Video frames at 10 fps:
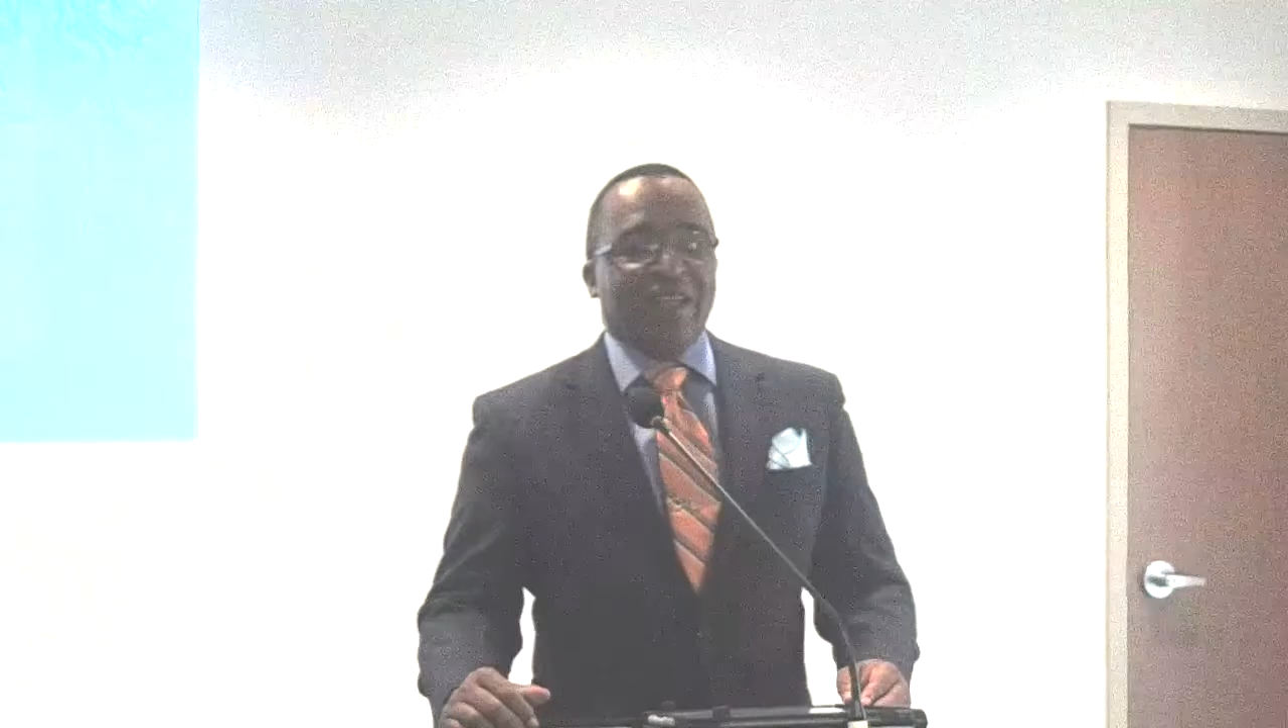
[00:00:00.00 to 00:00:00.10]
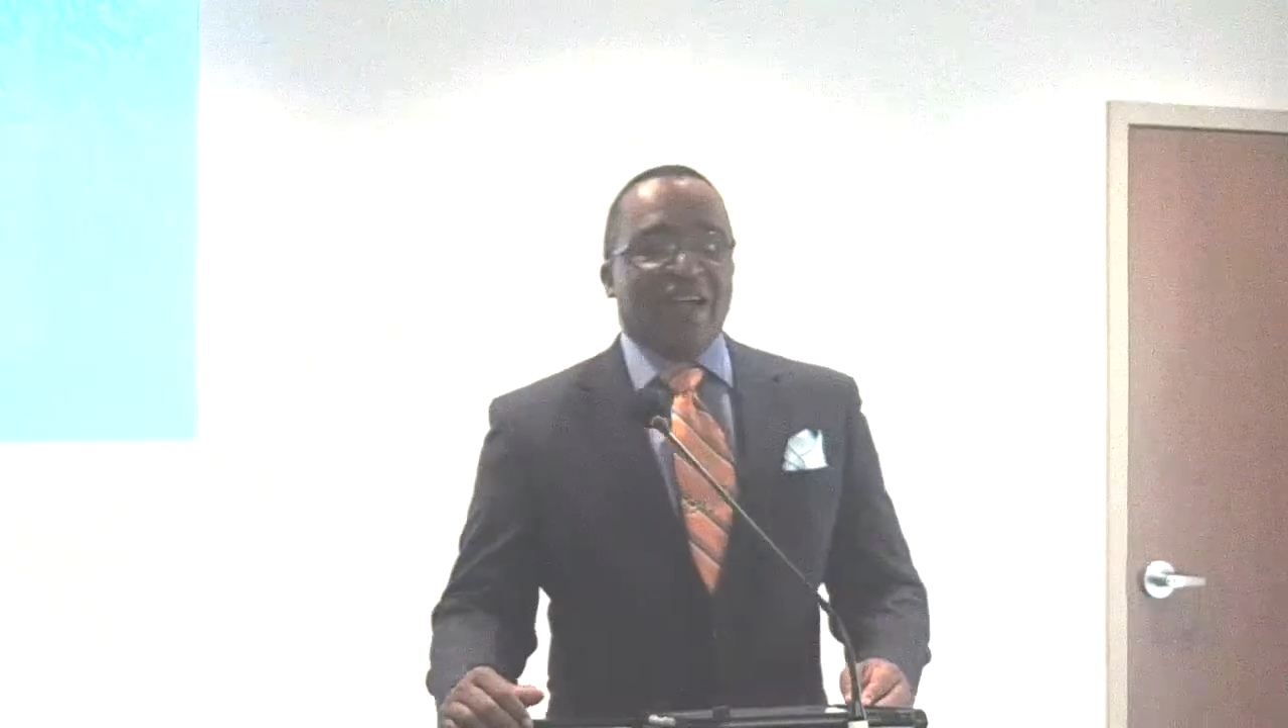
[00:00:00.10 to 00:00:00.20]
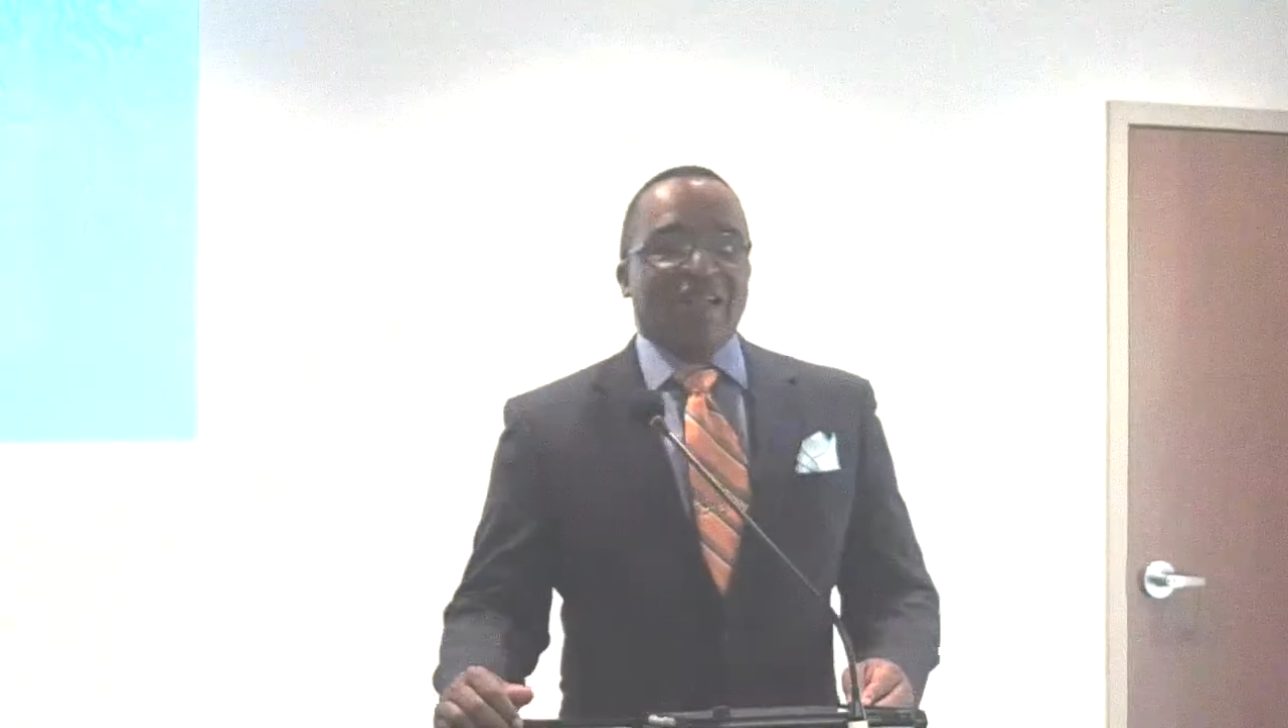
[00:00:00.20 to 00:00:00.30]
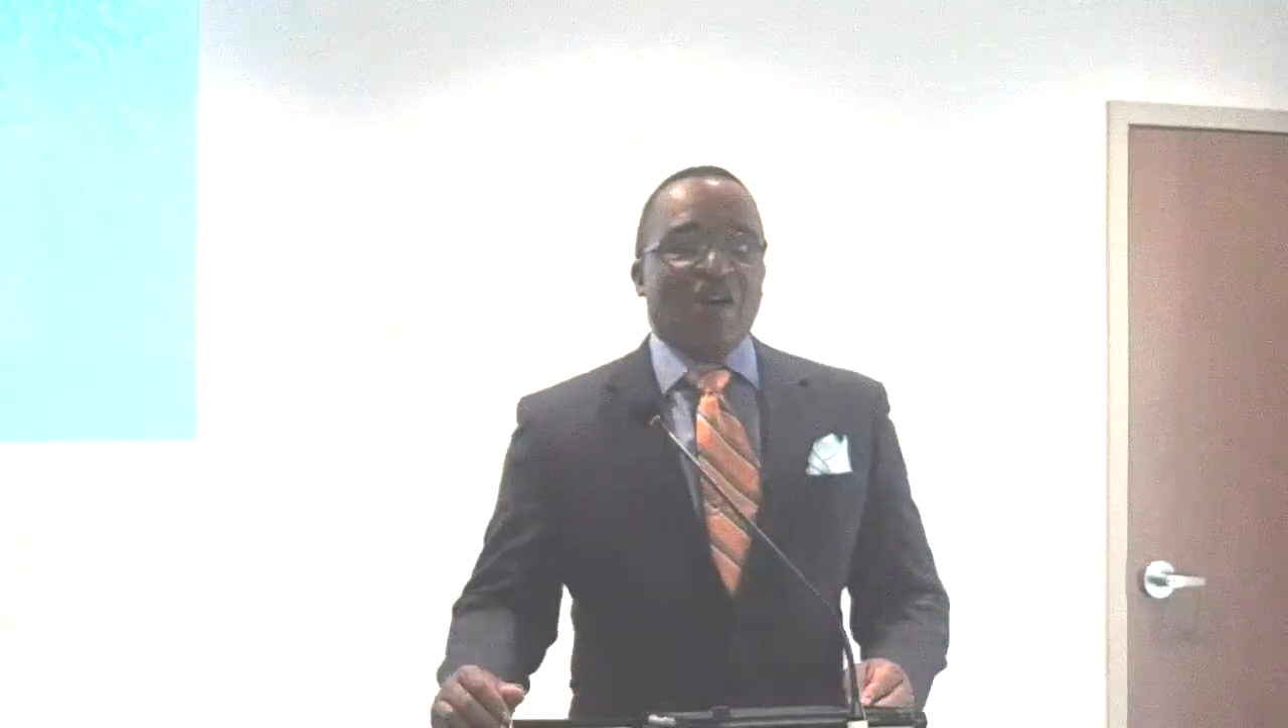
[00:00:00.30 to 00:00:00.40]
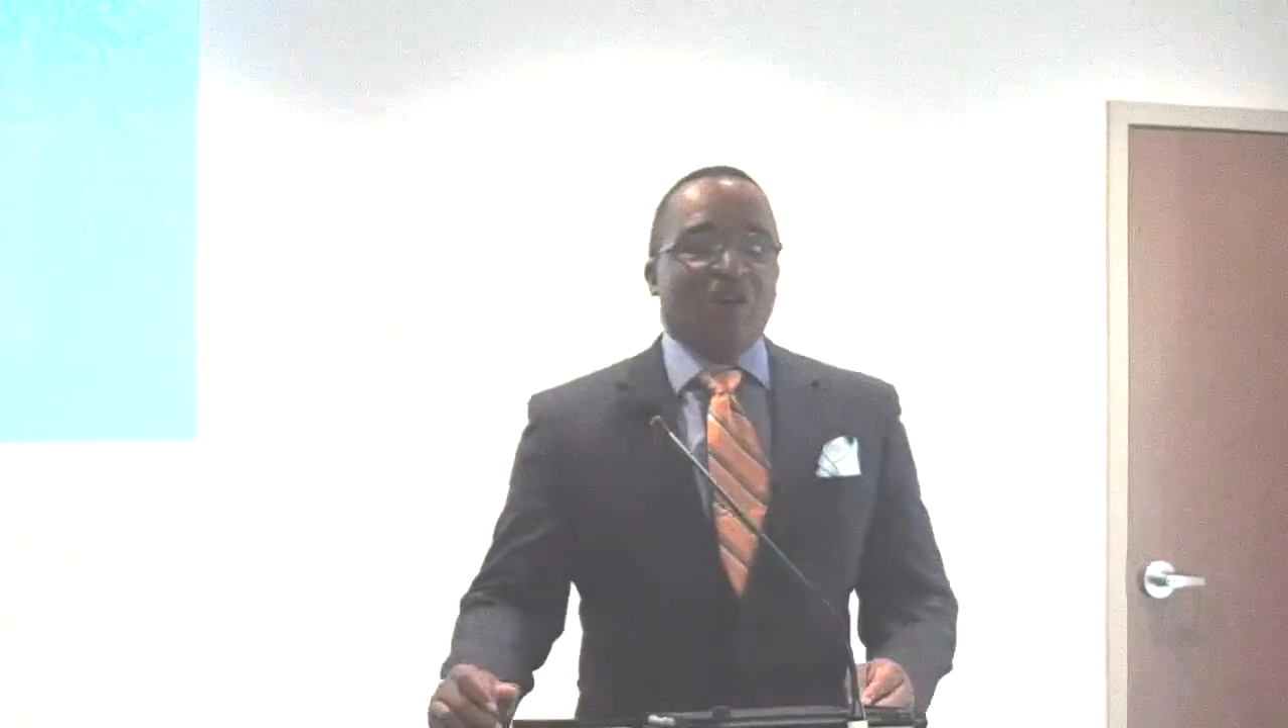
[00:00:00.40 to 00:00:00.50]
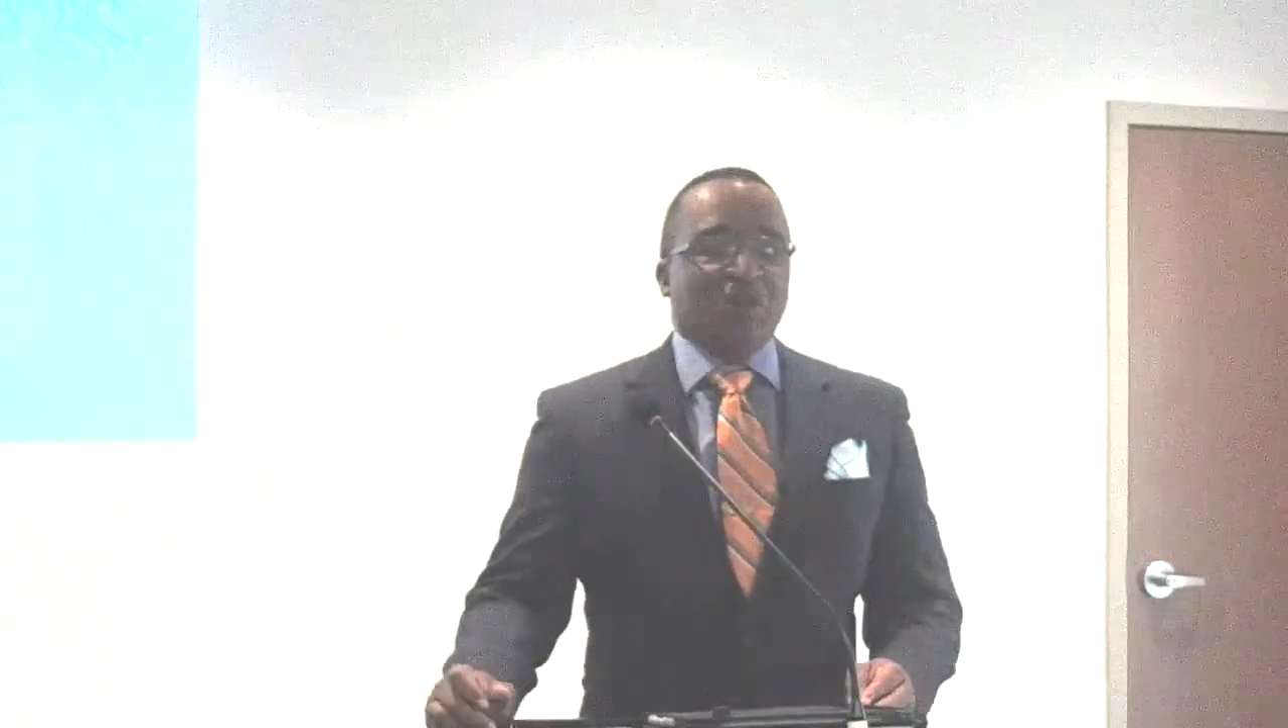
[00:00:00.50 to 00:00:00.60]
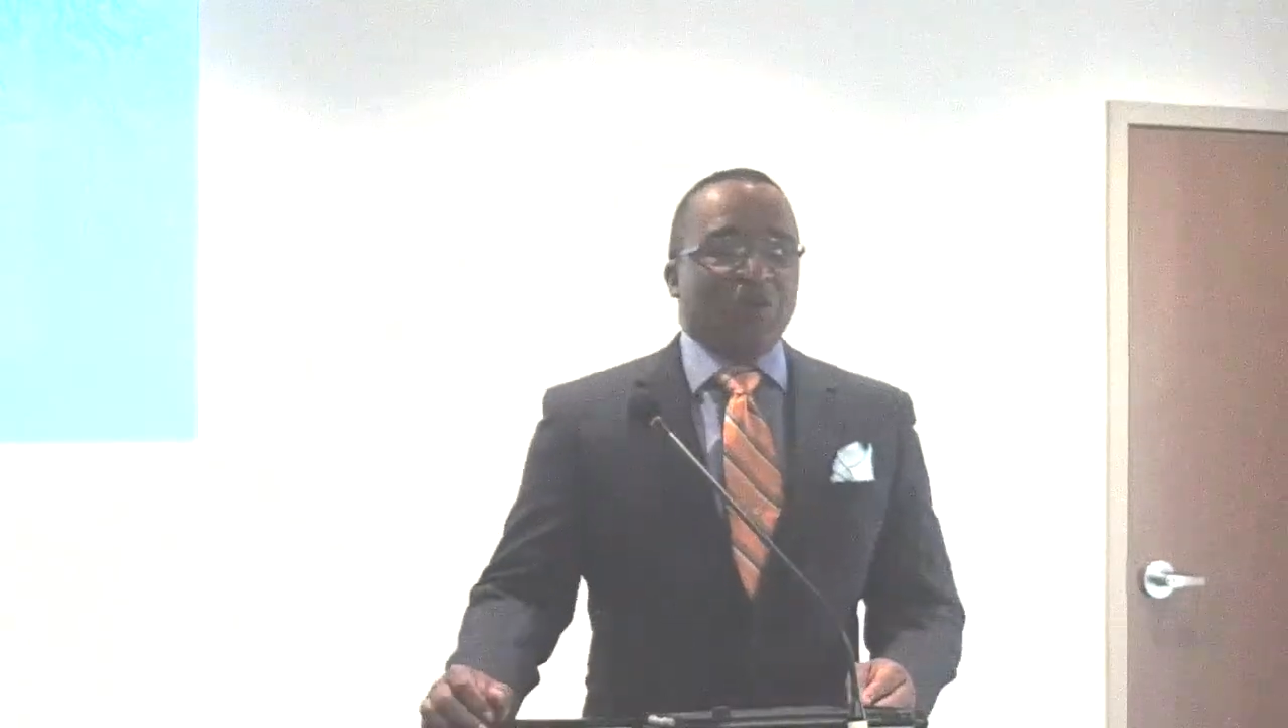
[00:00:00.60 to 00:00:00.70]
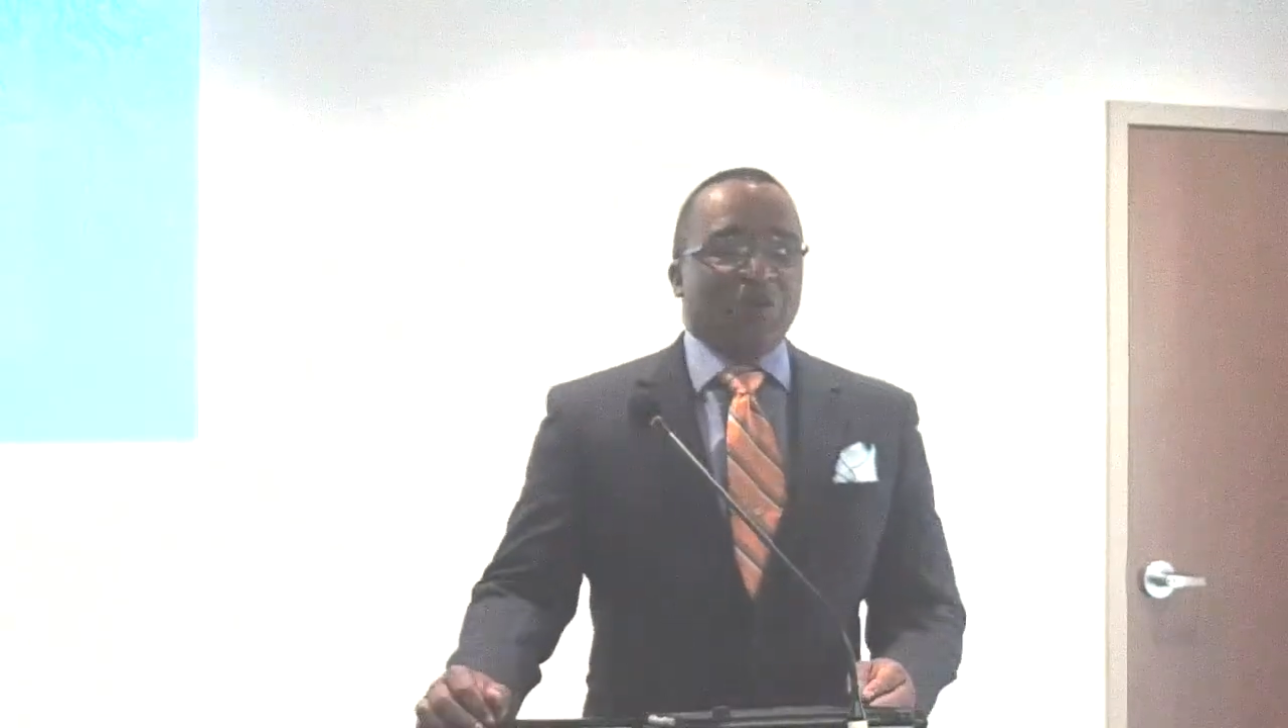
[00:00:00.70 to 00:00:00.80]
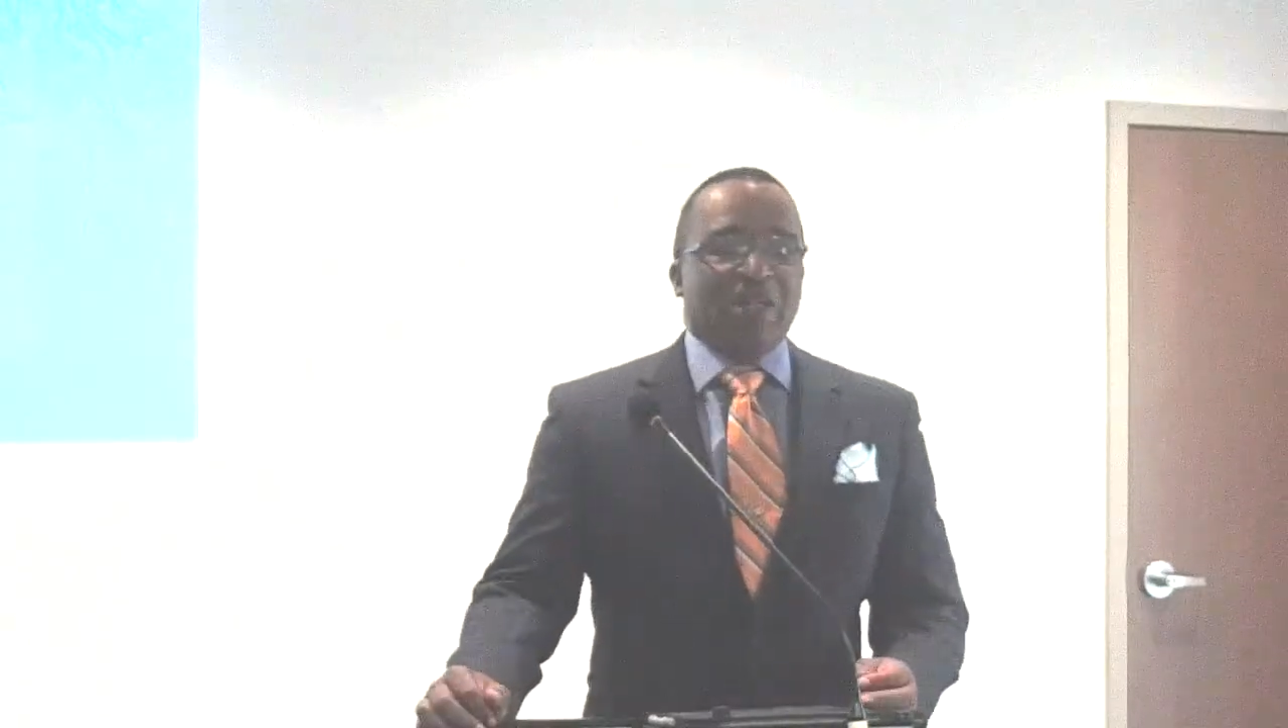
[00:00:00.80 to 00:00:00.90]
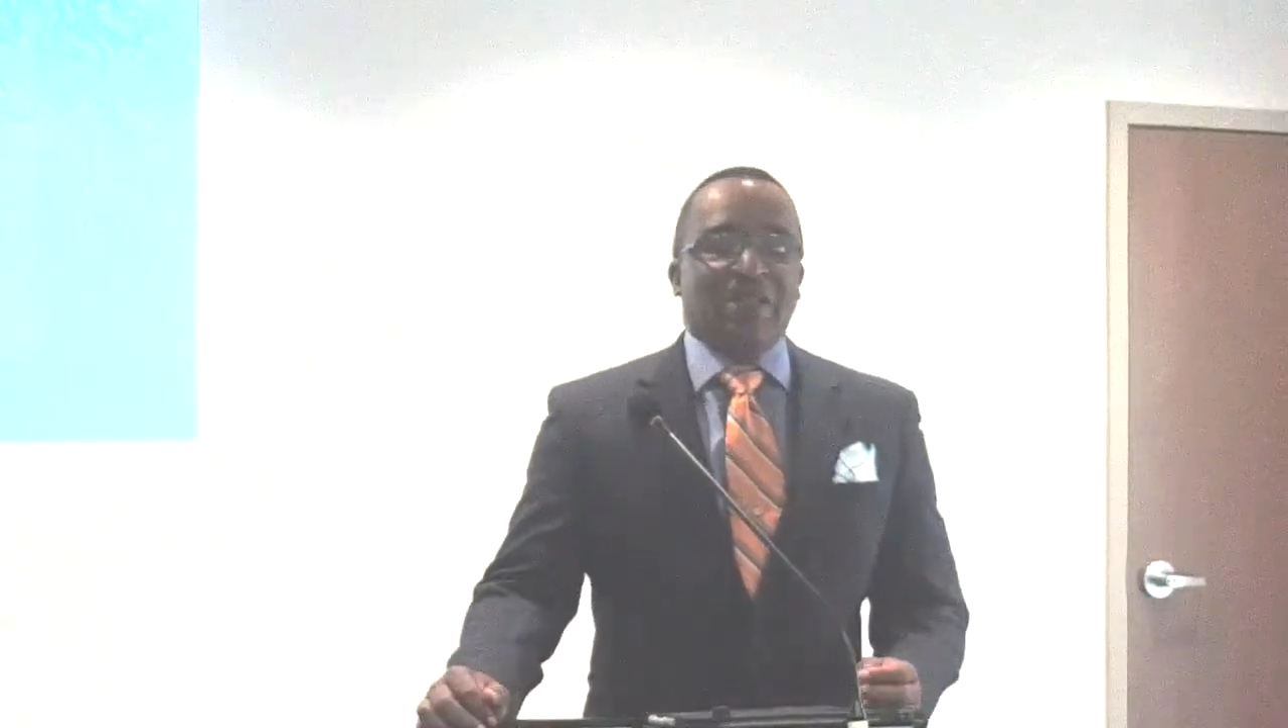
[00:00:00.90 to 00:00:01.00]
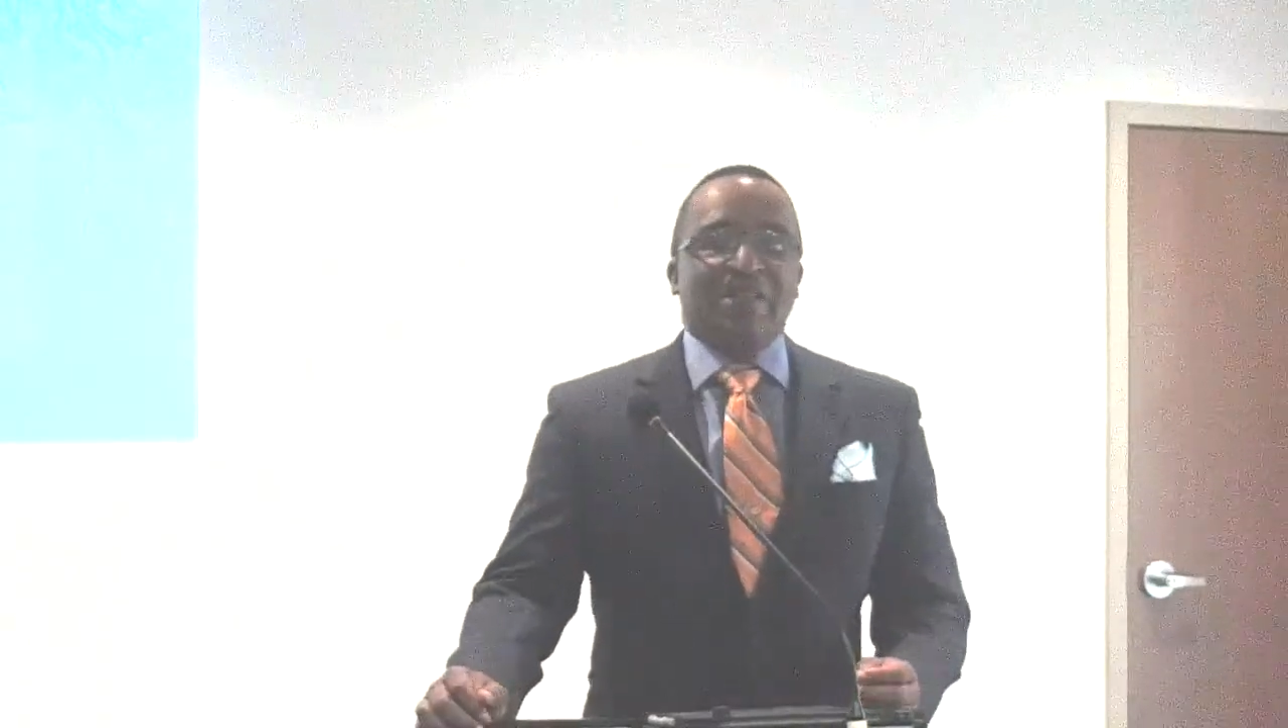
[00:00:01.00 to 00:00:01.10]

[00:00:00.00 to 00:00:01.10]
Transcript: And don't do it, on,